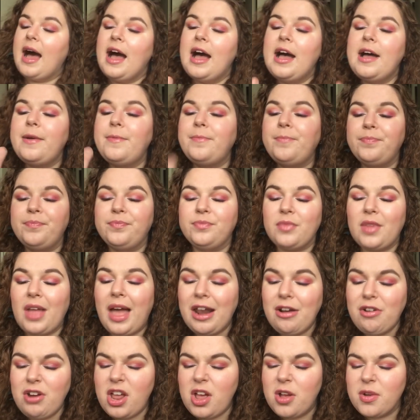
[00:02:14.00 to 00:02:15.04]
Um,
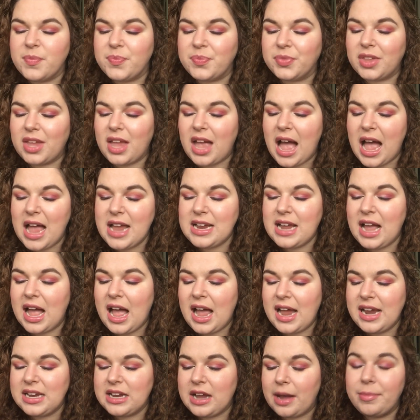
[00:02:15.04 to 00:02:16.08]
I don't know. I
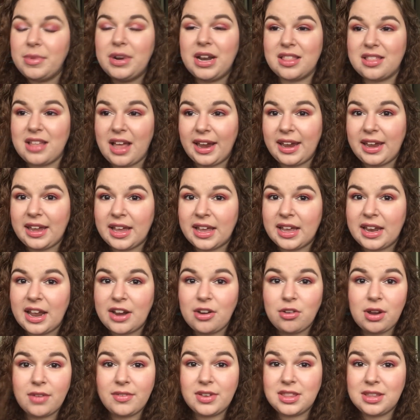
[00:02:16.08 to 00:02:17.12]
kind I mean I like it.
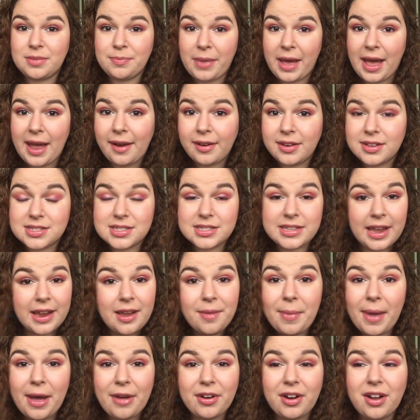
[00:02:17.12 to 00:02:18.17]
I don't have anything bad to
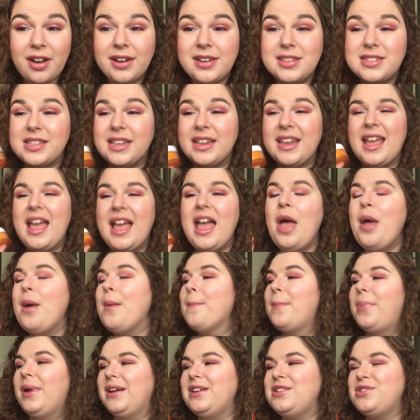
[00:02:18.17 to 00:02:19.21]
say about it, honestly,
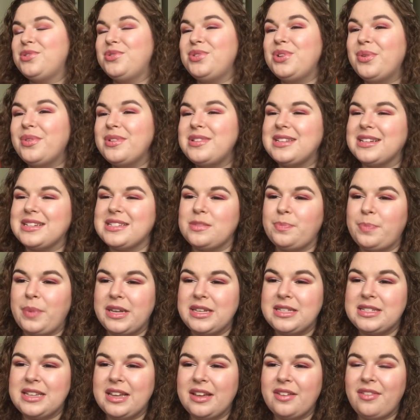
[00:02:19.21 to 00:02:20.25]
but I do know it's
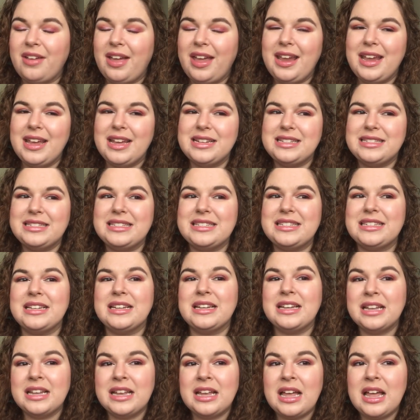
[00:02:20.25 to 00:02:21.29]
expensive. And
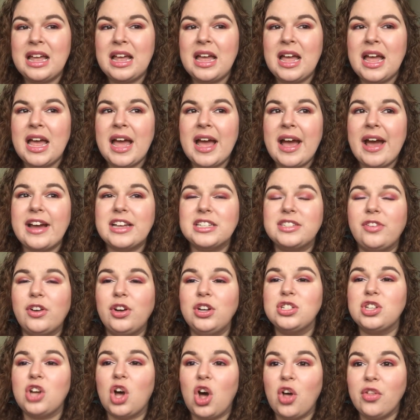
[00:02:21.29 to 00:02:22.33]
as
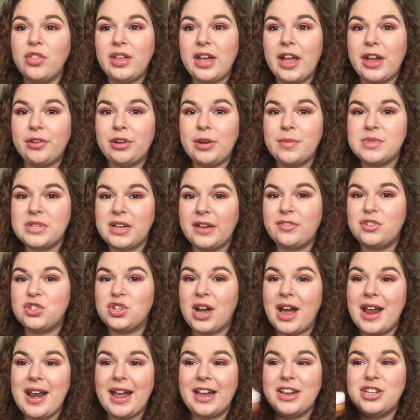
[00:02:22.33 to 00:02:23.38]
far as all the eye creams I've
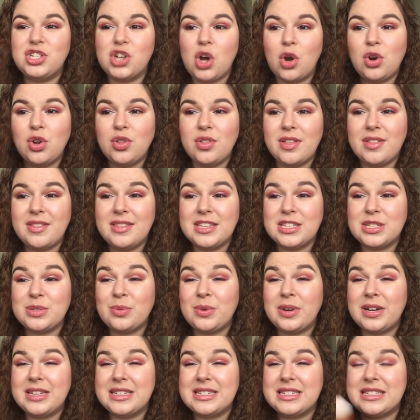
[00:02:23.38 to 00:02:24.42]
tried, I don't know that
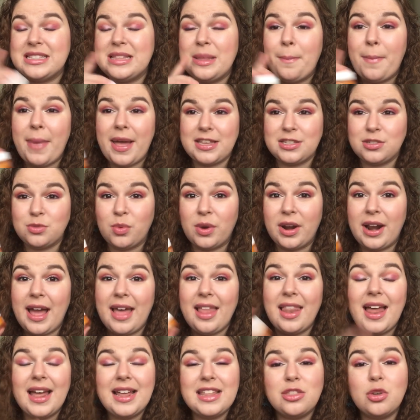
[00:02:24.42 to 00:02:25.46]
this one is the best one.
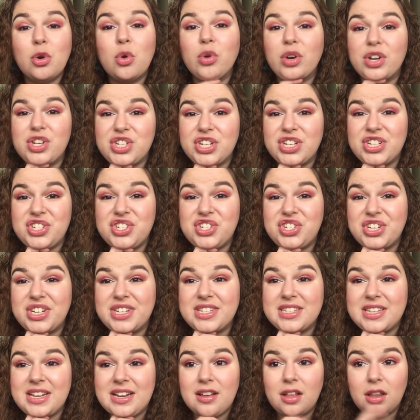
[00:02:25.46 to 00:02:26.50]
I like the Origins
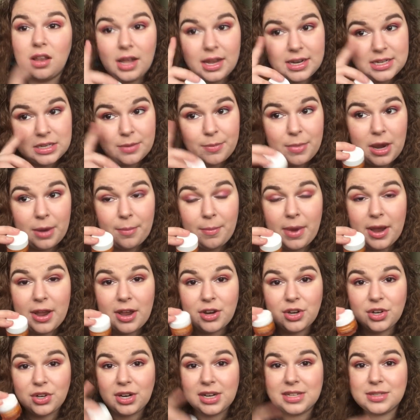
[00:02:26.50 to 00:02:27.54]
Ginseng a lot to make
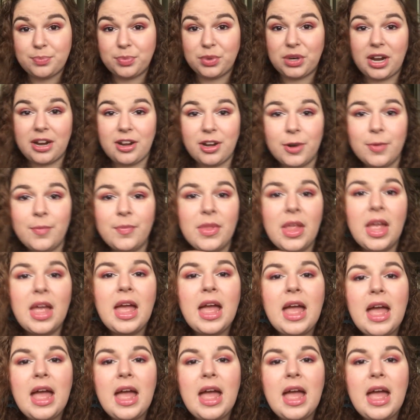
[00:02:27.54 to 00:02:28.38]
my under eyes brighter.